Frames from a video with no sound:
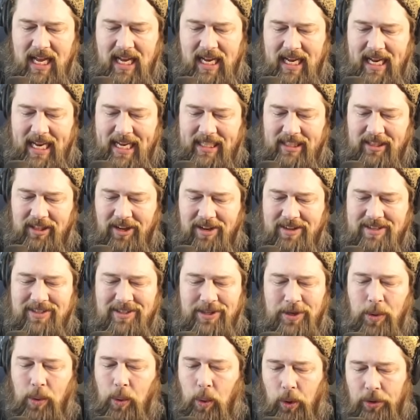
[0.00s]
It looks
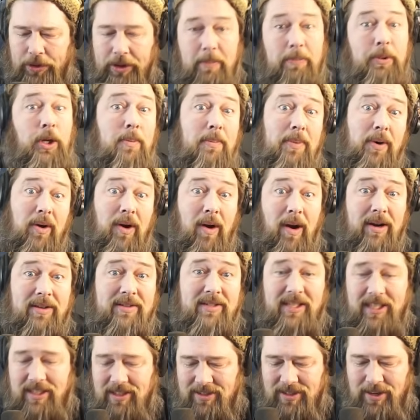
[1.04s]
cool. The Bloomburrow
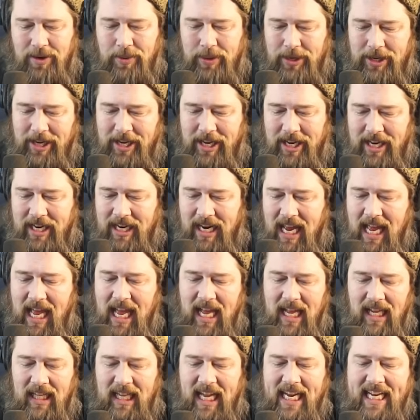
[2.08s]
art's just so good.
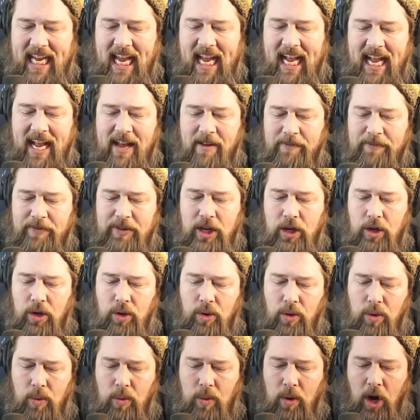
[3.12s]
Like, if
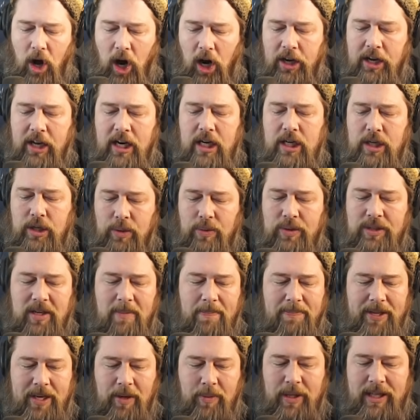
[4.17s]
you are going to do
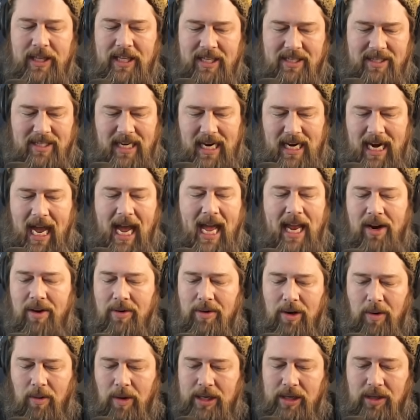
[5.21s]
something with this tin, I don't
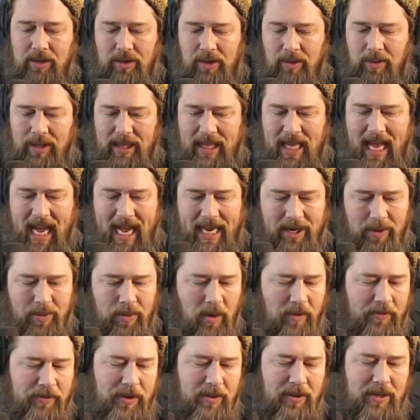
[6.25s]
know what you do with it. I don't
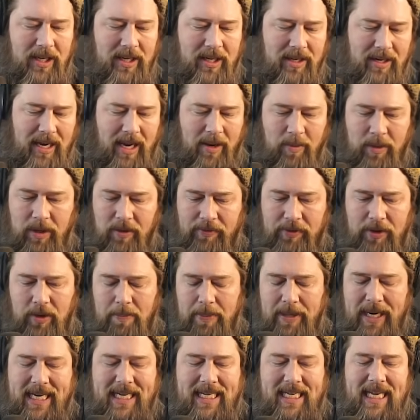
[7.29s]
know if you could, I wonder if you can
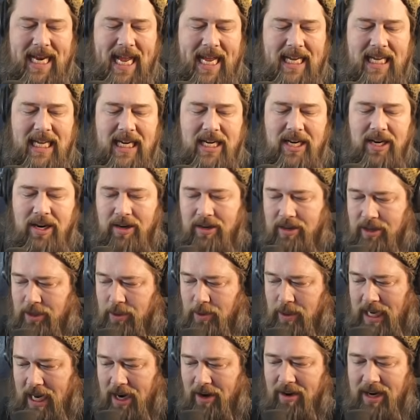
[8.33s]
put a deck in here. Could you
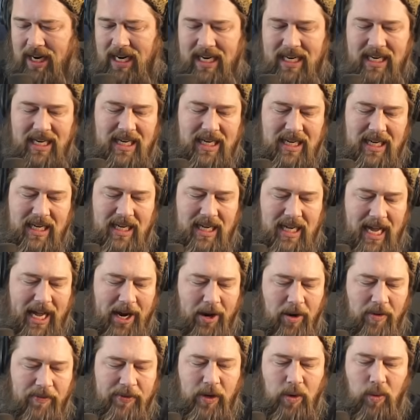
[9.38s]
carry, I don't
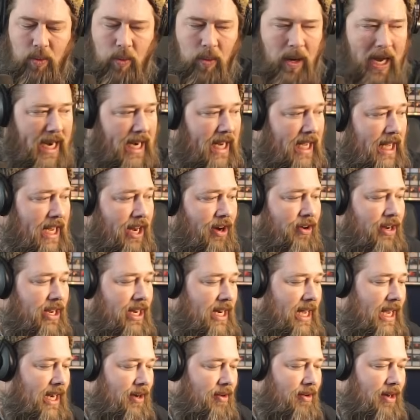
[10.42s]
know if you'd want to carry a
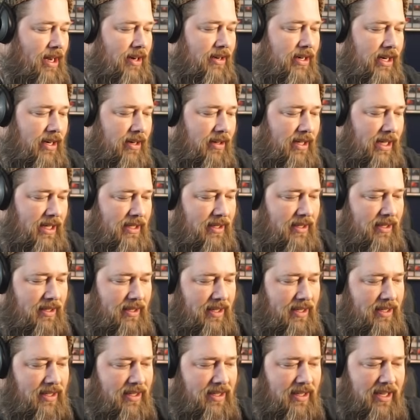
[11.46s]
deck around in here. Let's
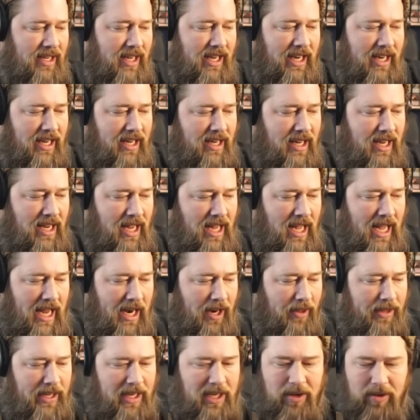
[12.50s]
see. I
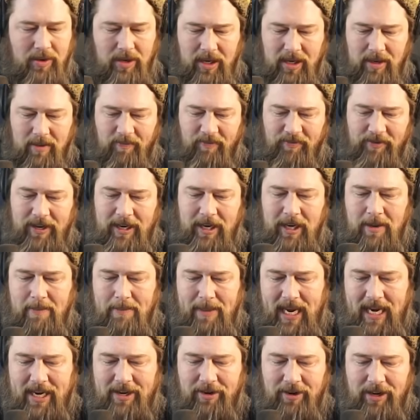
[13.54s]
don't think you could fit a
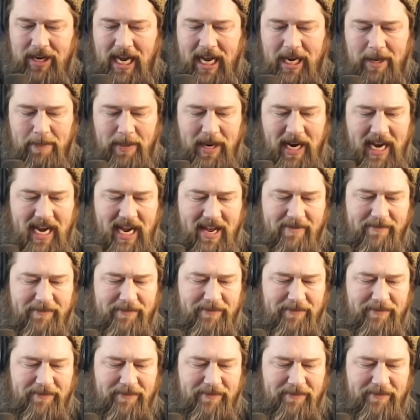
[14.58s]
commander deck, but I have